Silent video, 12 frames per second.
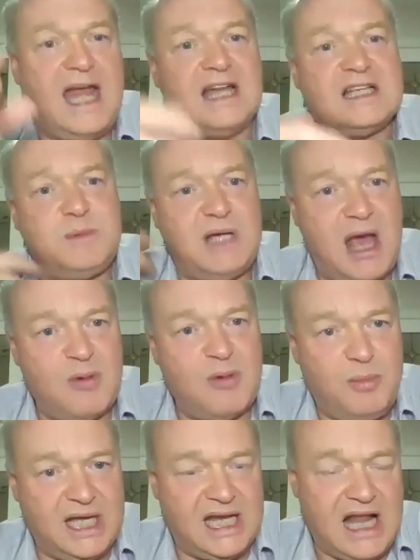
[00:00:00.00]
it, and it's become
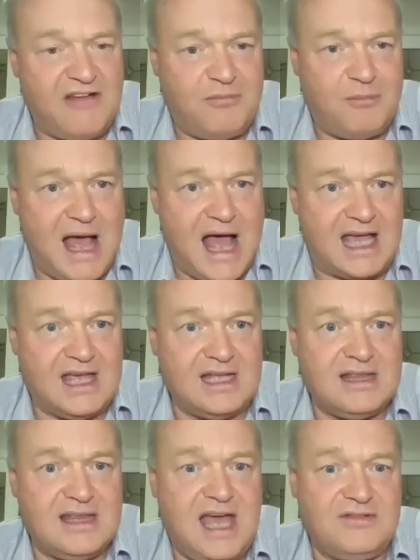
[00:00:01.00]
a big enough
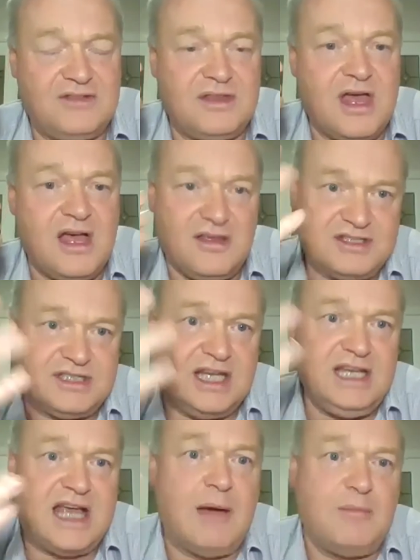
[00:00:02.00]
market that the
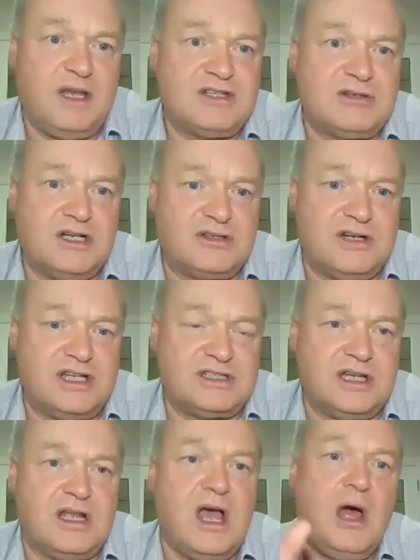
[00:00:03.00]
seed companies are
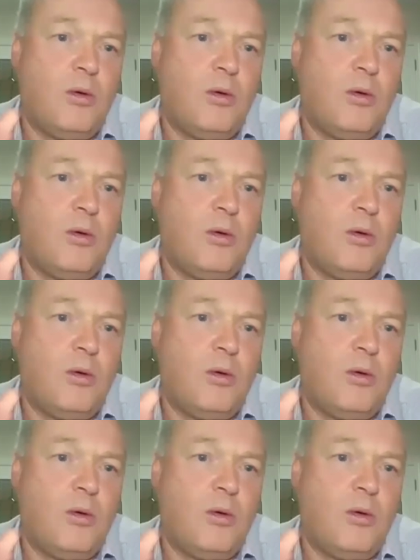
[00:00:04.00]
interested.